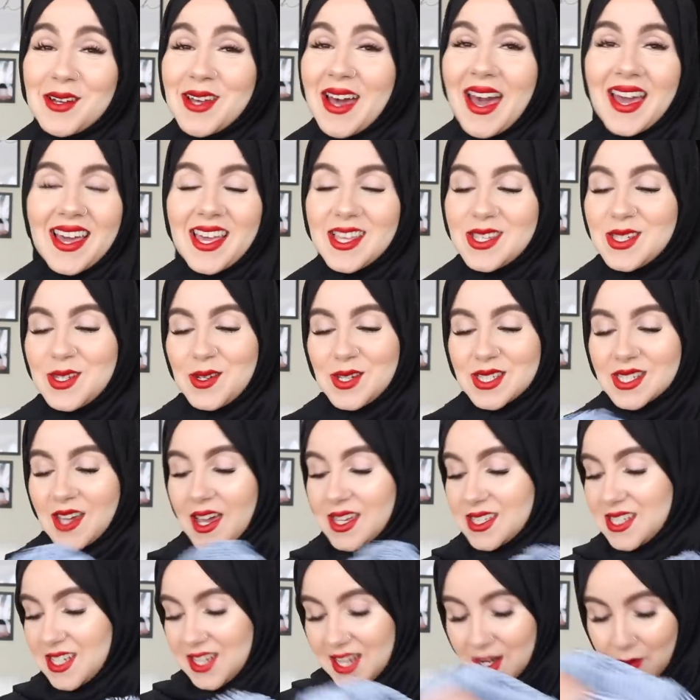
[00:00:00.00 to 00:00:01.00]
I get too
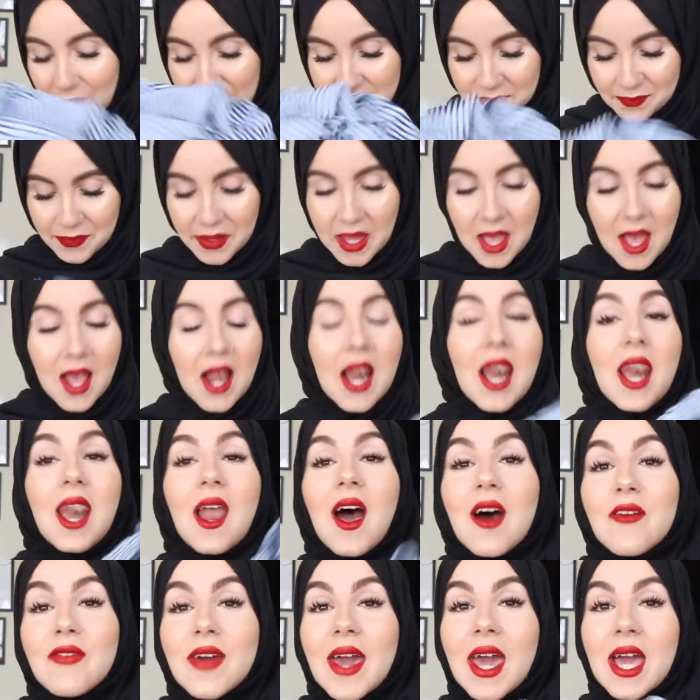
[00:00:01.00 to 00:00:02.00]
excited. Anyways,
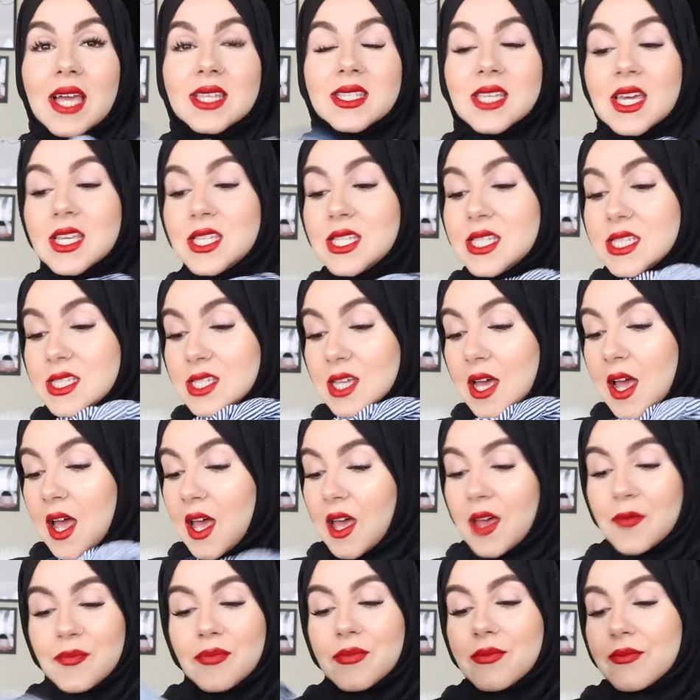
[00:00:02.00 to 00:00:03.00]
love it. It's,
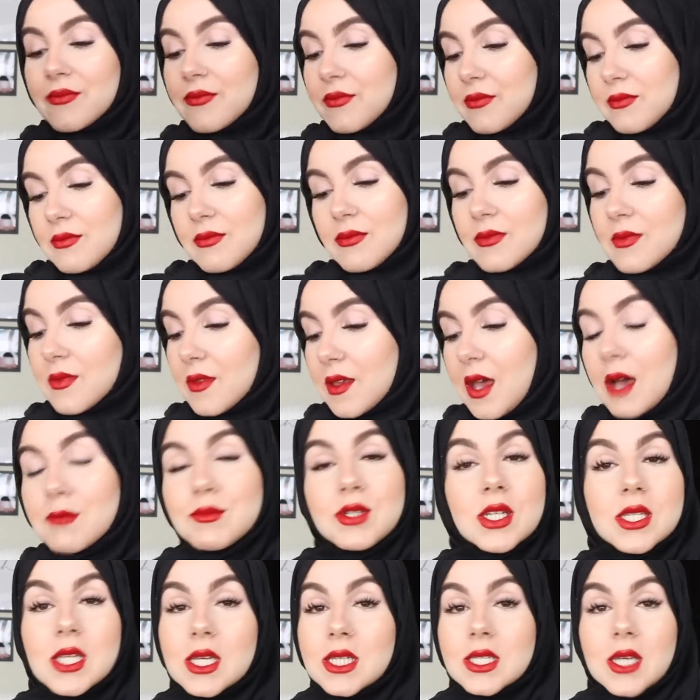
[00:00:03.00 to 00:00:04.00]
I'm
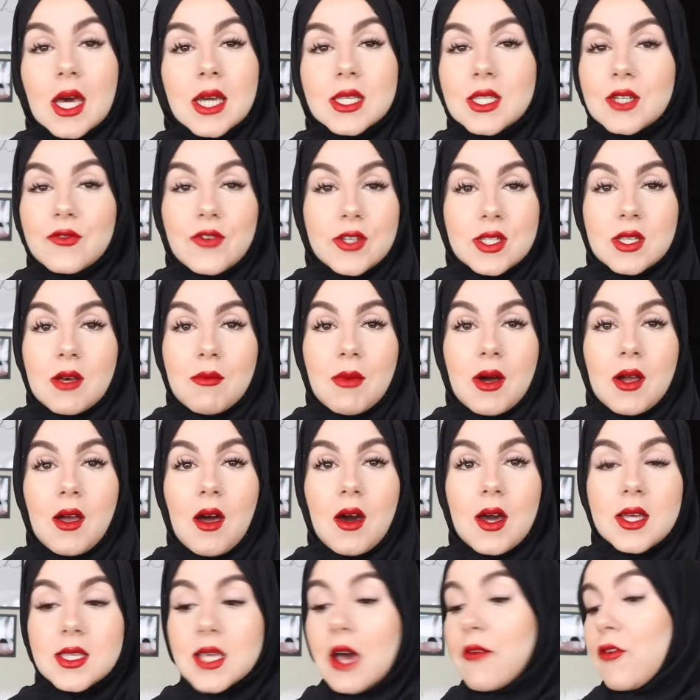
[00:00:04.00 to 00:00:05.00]
just excited for summer,
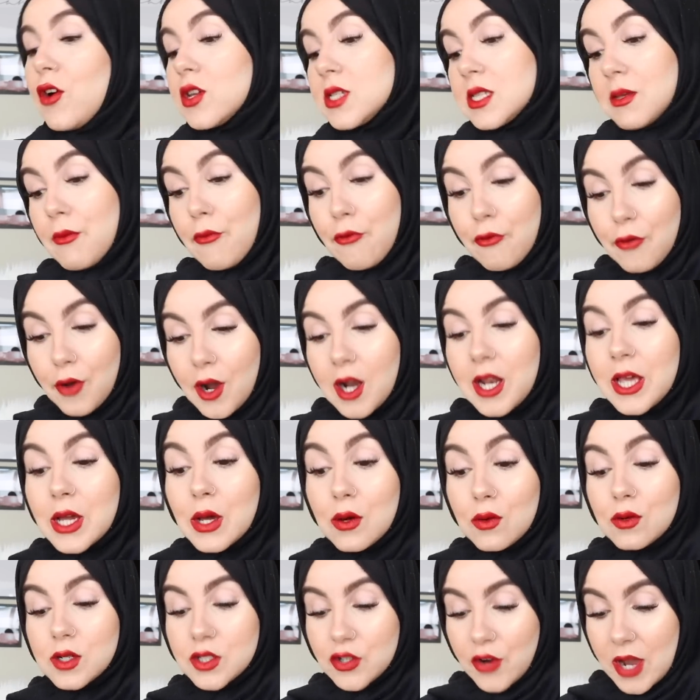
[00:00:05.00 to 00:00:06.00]
guys. I've got some really
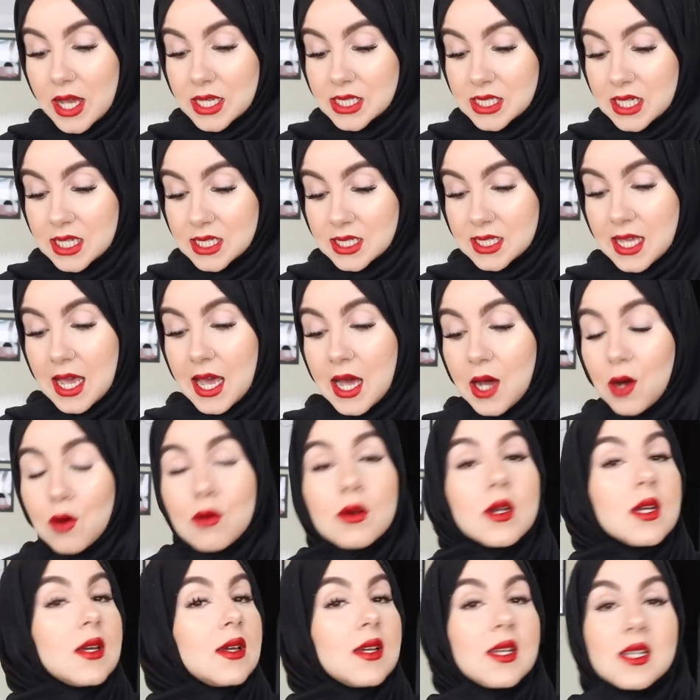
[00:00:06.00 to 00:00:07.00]
cool dresses
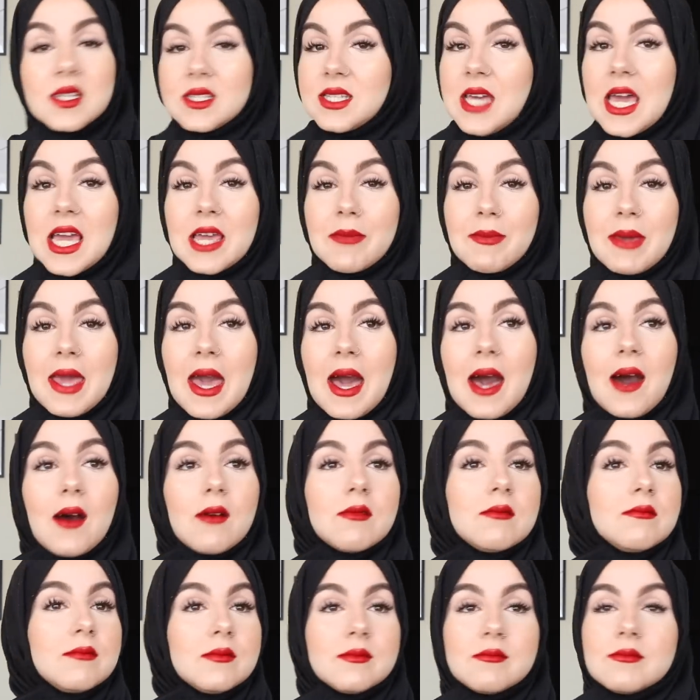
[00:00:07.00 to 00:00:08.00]
now. Take me
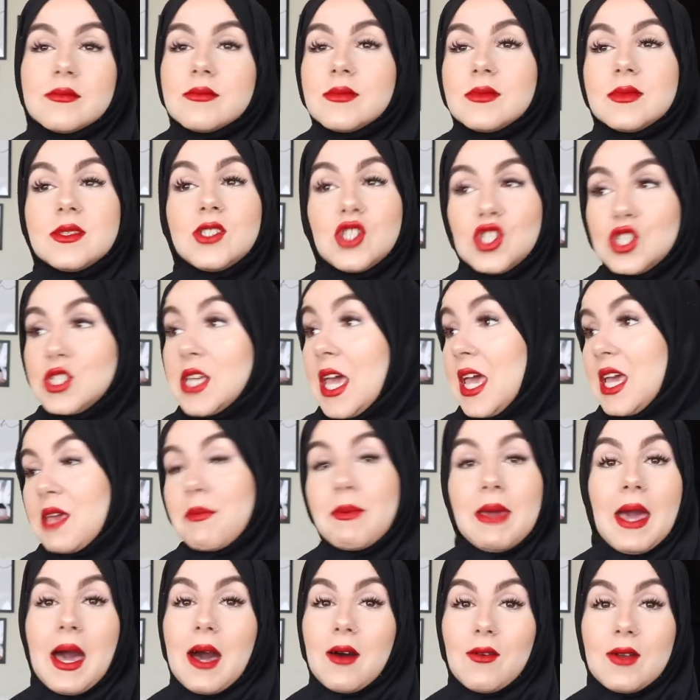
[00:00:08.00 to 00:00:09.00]
out. Just take
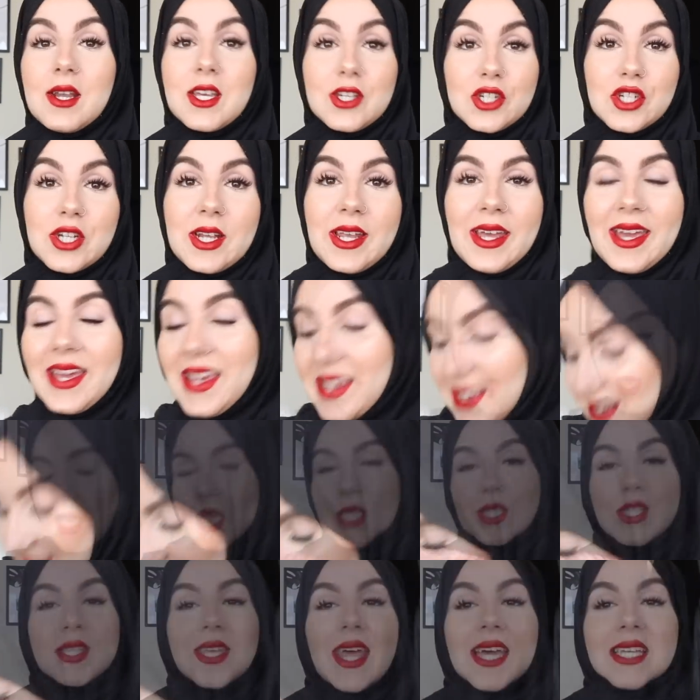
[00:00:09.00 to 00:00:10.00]
me out, literally.
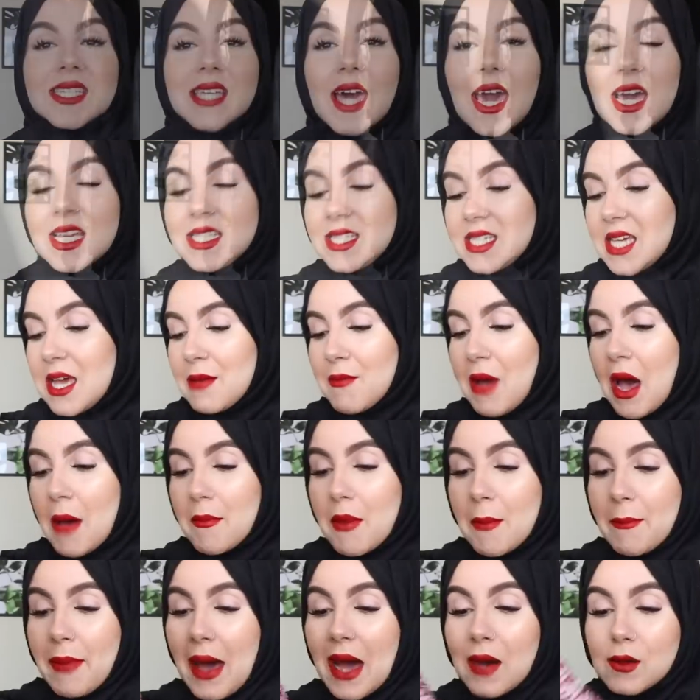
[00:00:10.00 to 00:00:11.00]
The next item
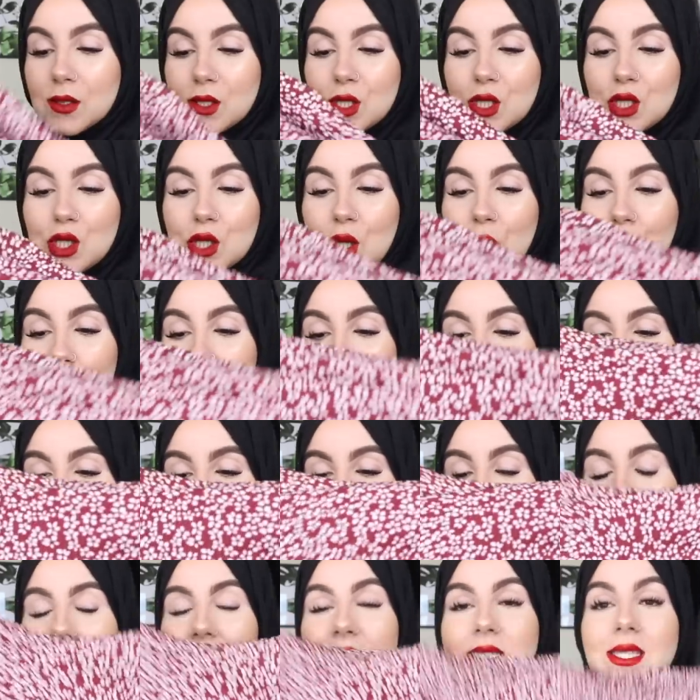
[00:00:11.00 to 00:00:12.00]
I'm about to show
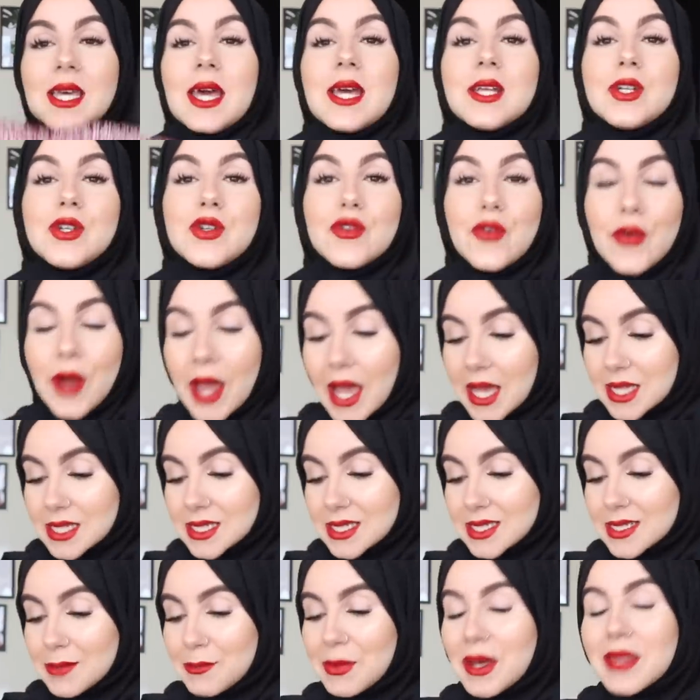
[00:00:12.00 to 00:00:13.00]
you is a
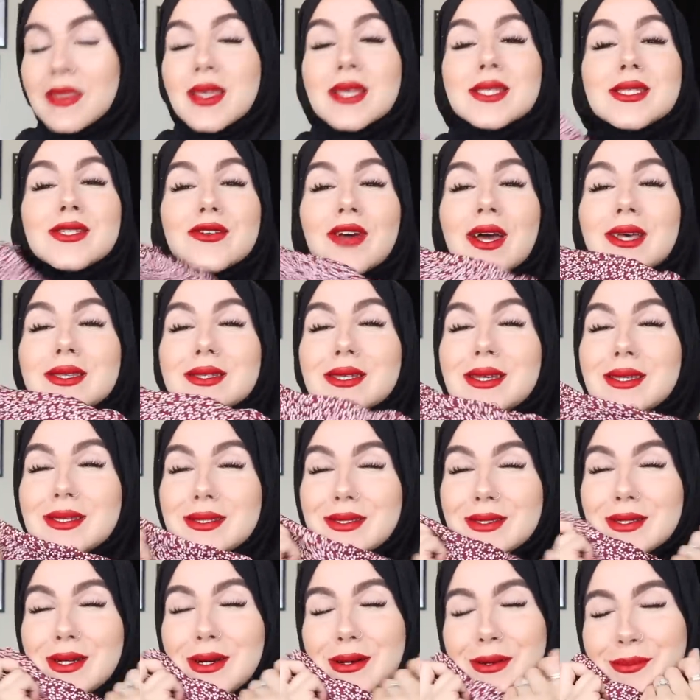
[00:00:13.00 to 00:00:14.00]
dress, but this dress
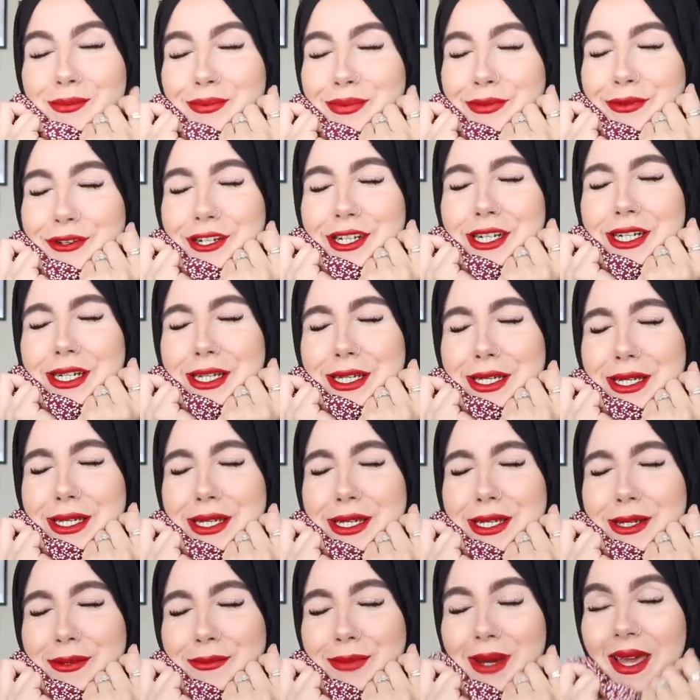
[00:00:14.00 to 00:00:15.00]
is so pretty.
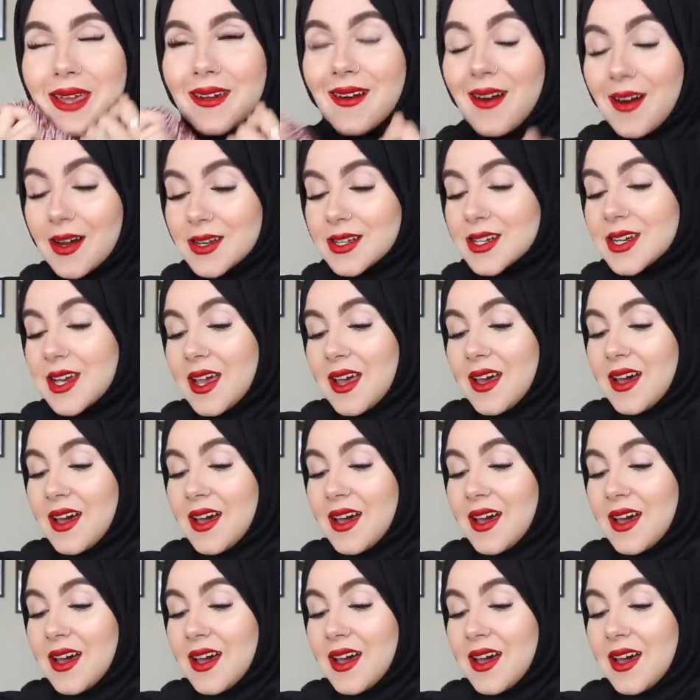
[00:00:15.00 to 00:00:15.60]
Oh my god.